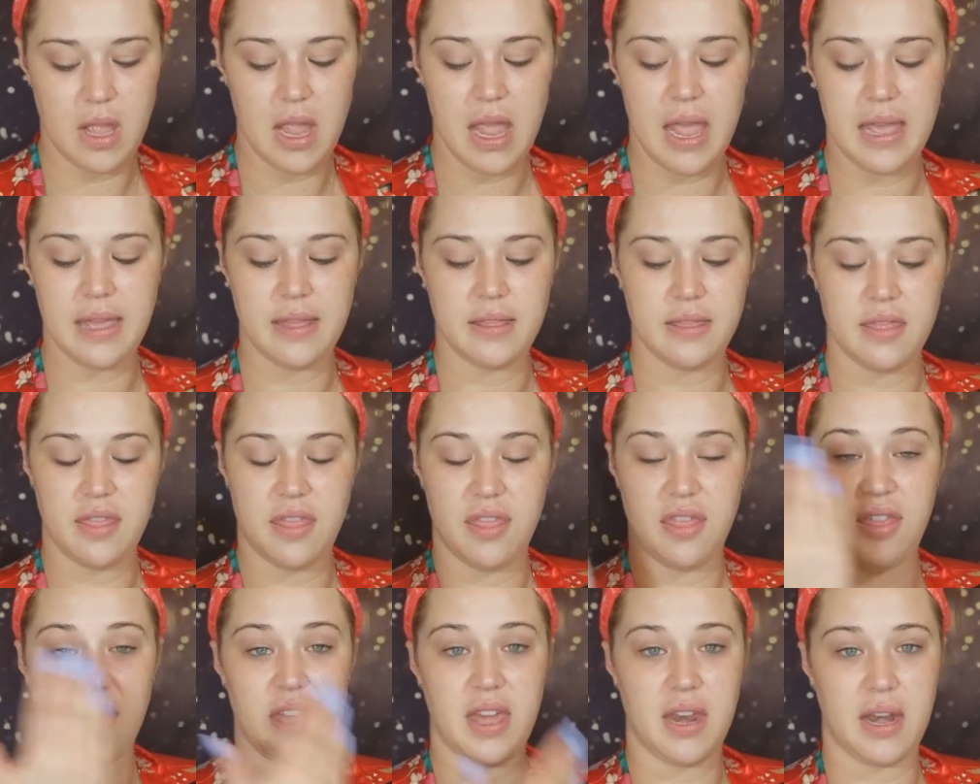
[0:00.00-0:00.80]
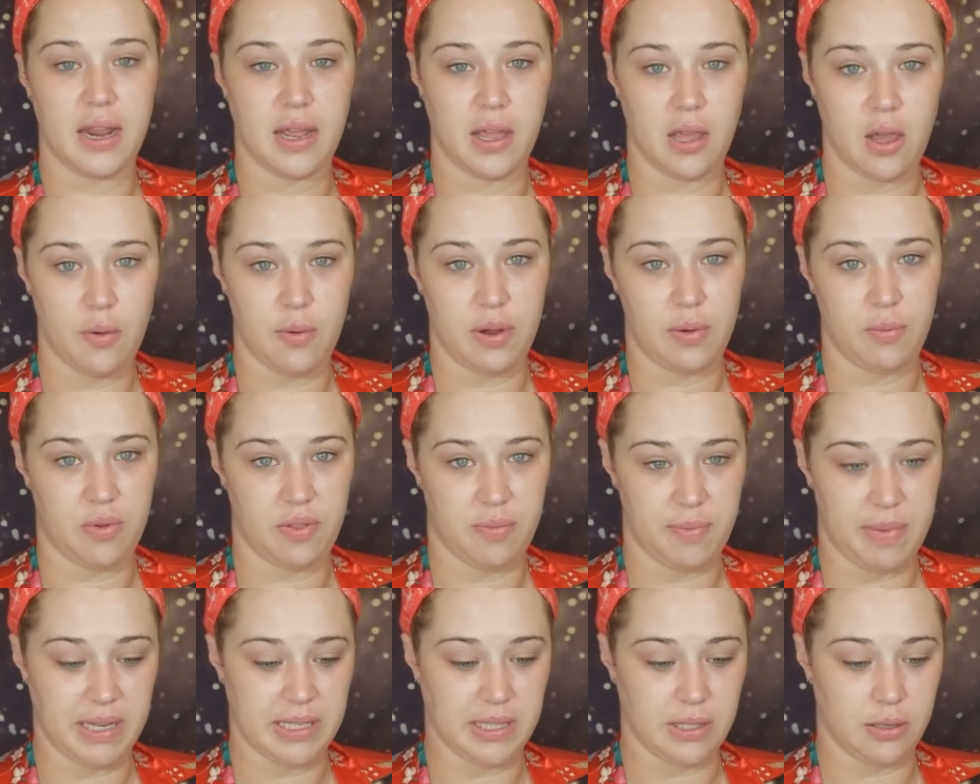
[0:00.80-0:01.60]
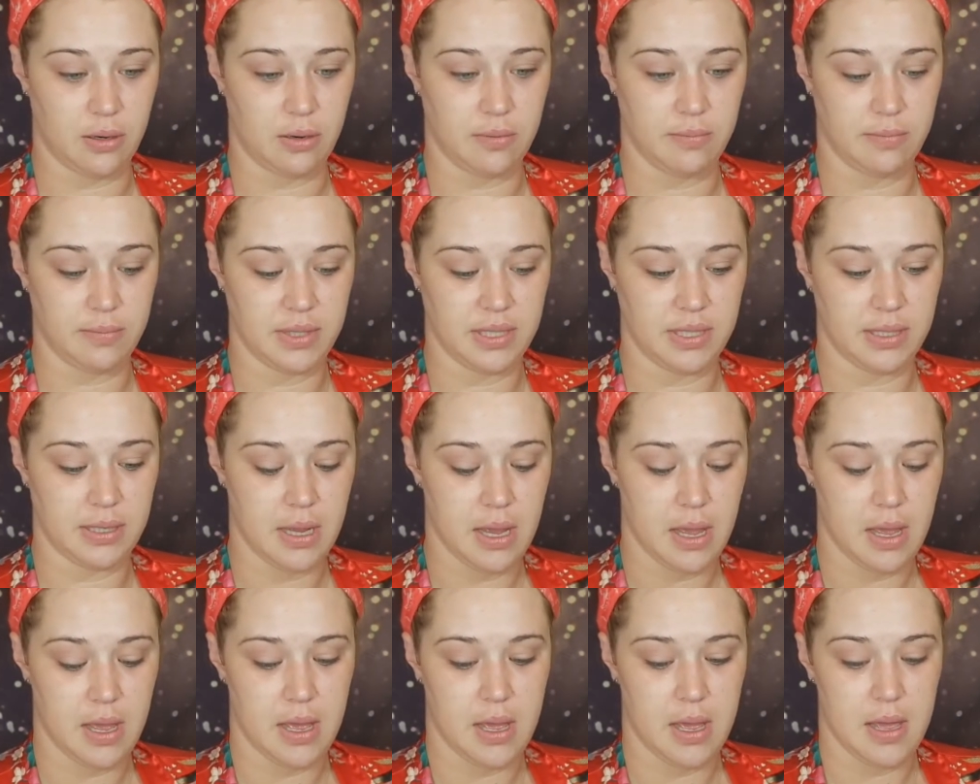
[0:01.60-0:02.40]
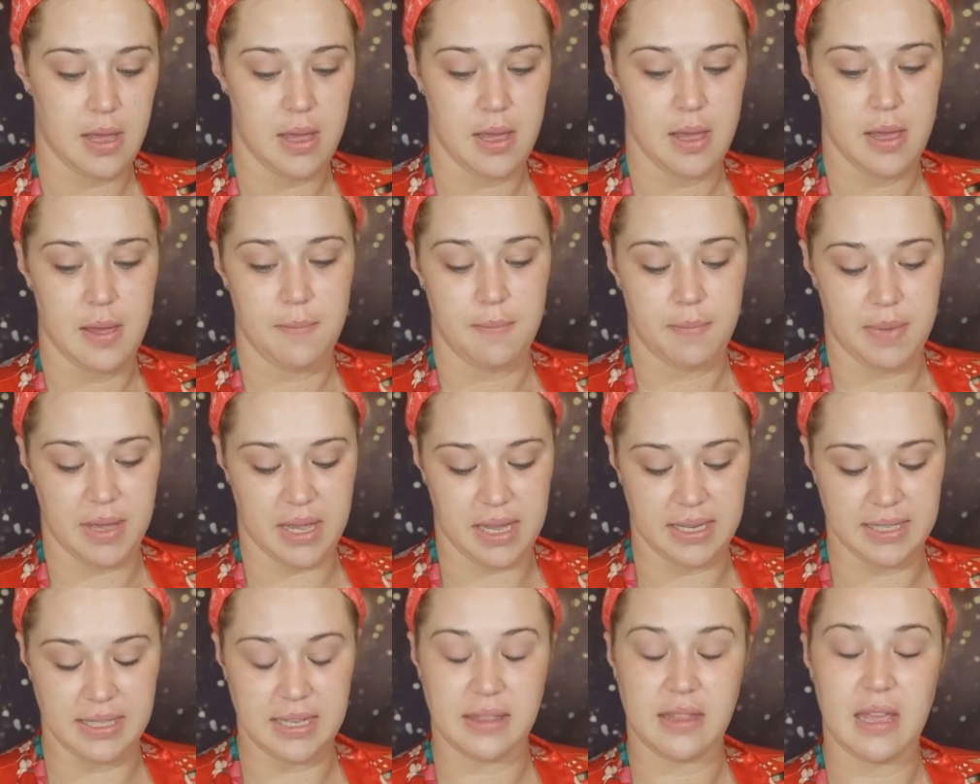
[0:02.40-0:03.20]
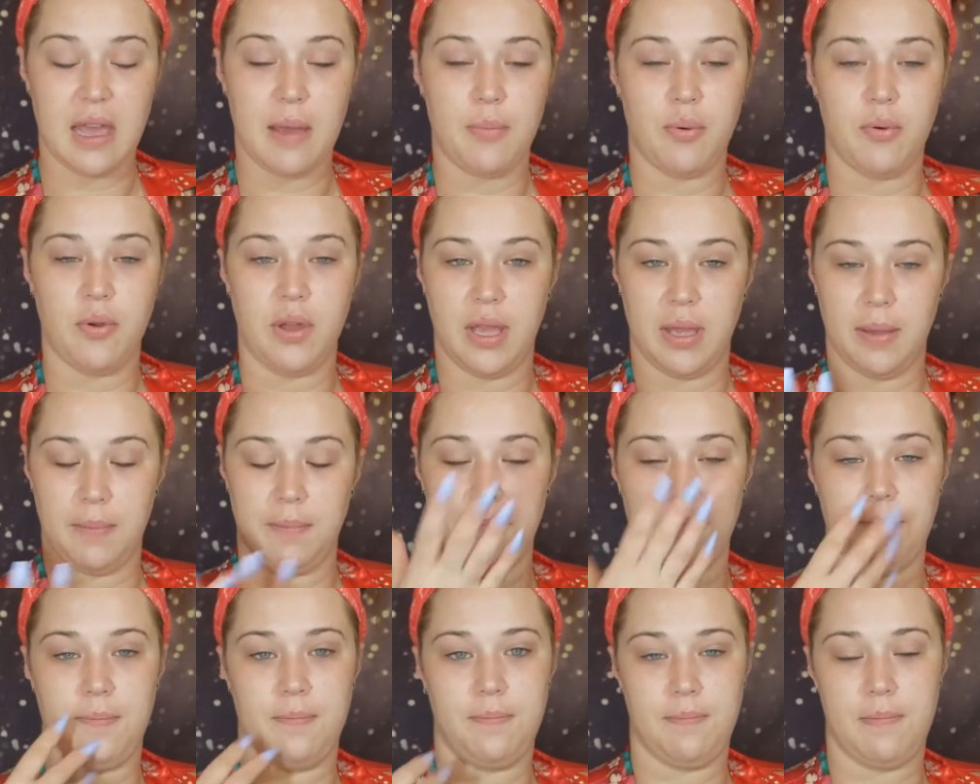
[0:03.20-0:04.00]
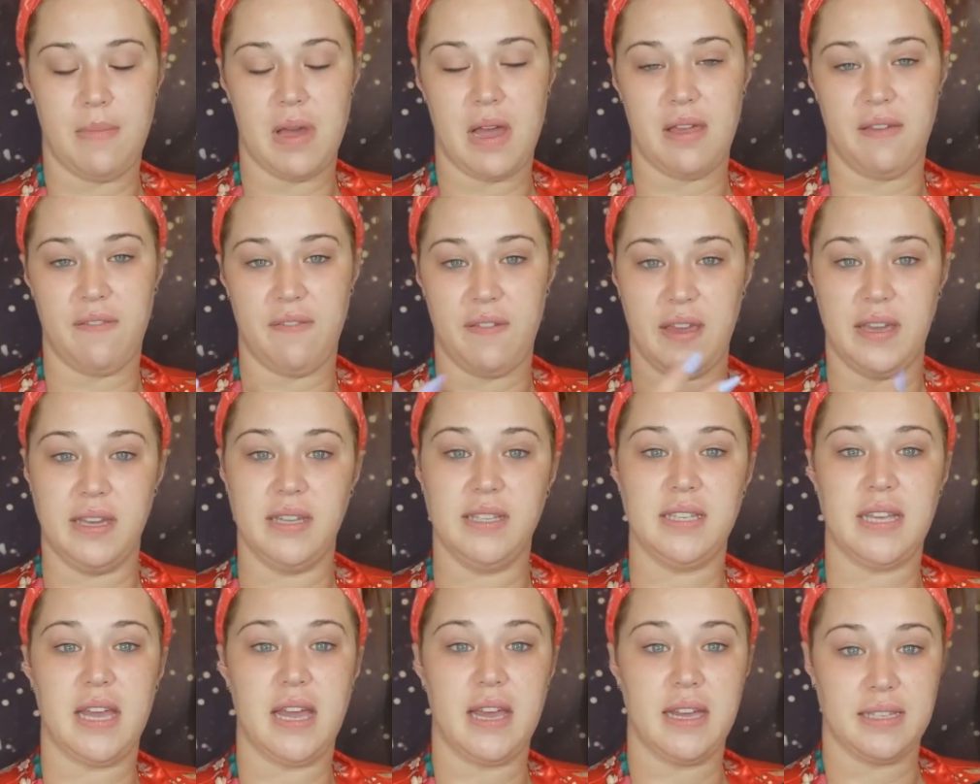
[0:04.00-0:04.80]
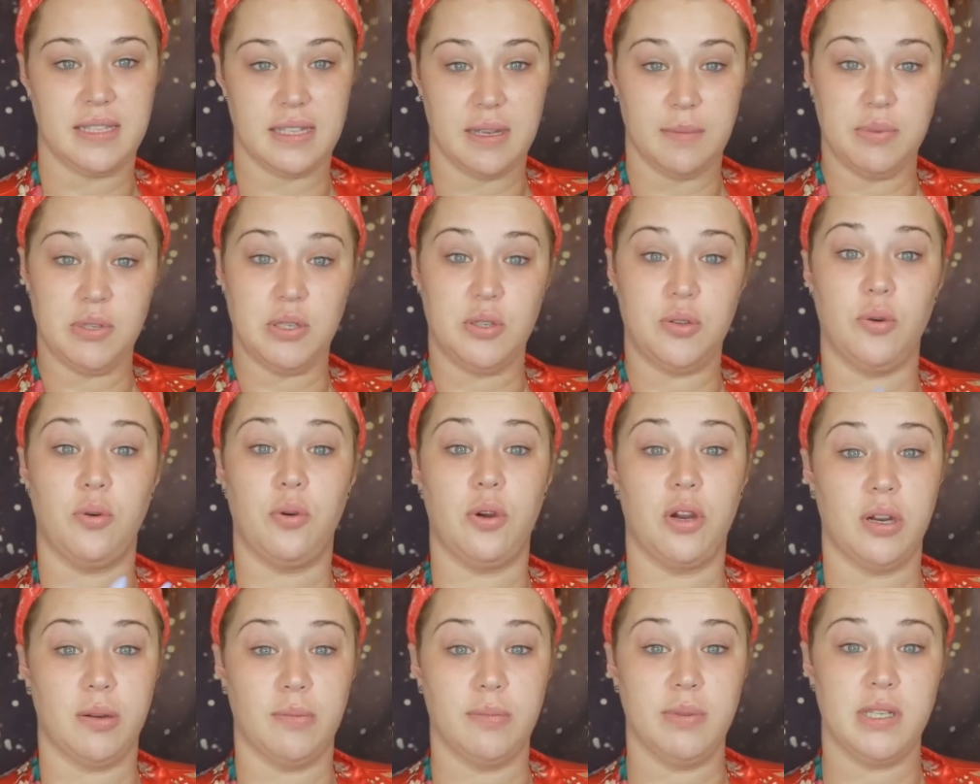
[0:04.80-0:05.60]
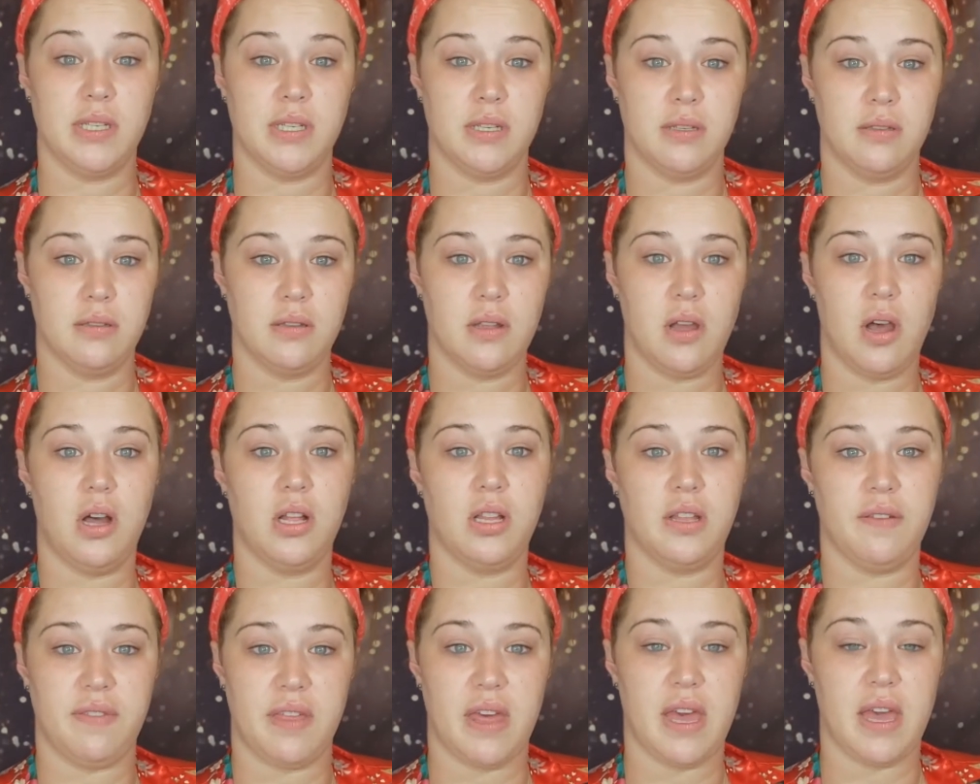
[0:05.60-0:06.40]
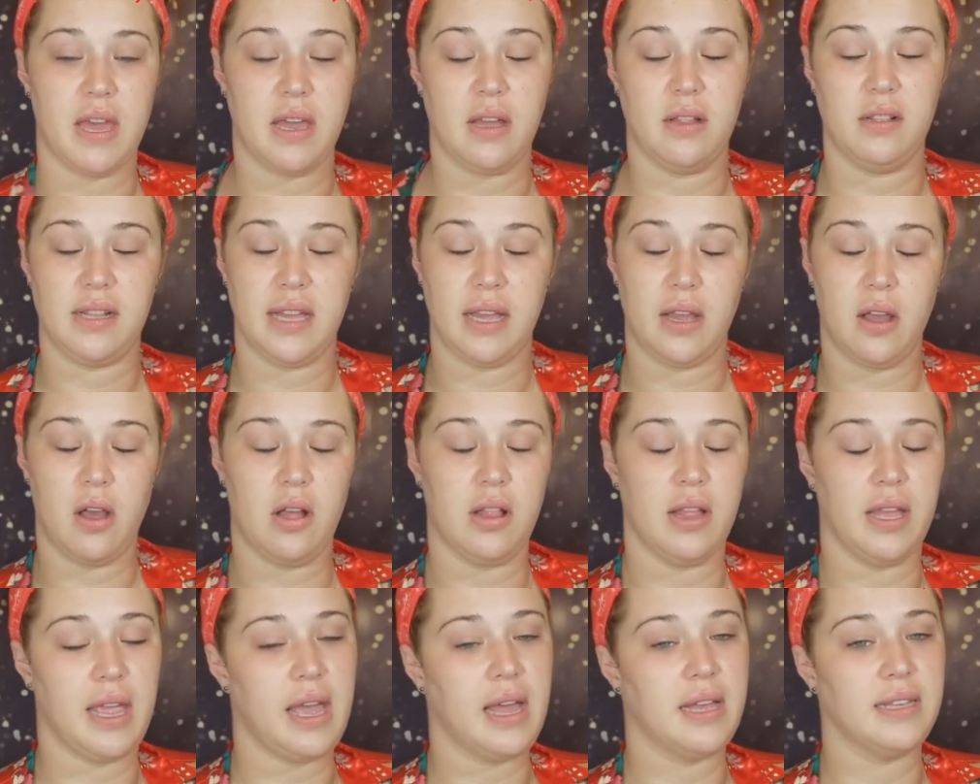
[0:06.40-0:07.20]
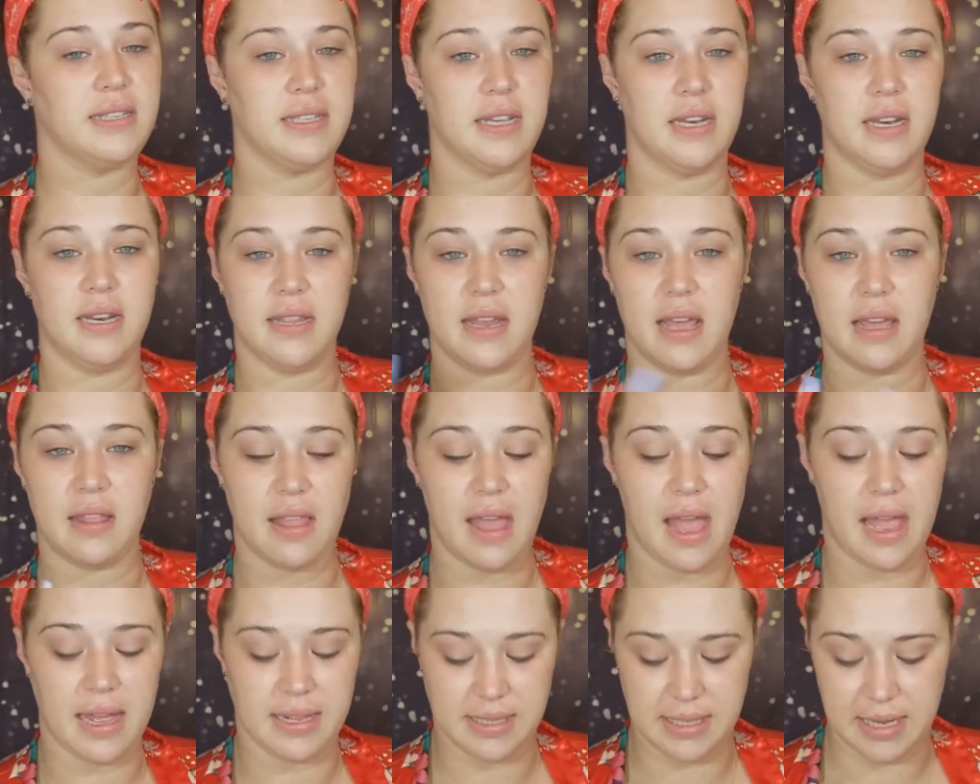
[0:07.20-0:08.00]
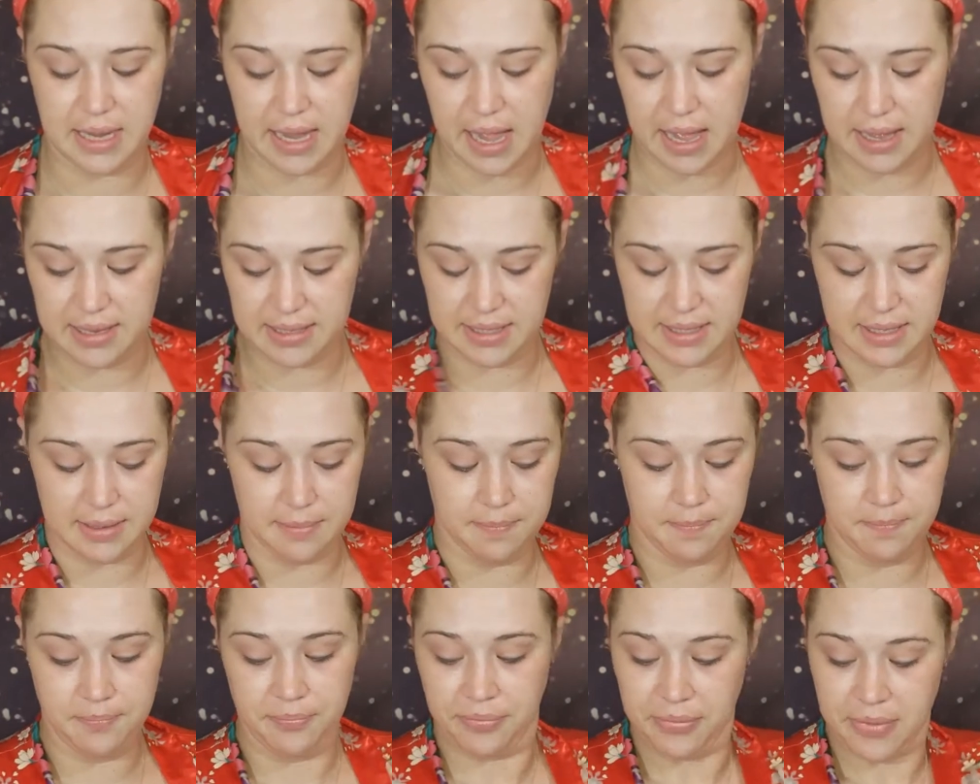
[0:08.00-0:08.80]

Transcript: And then I go in with my serums. Because at that point, my face has absorbed all of that glycolic acid and that lactic acid.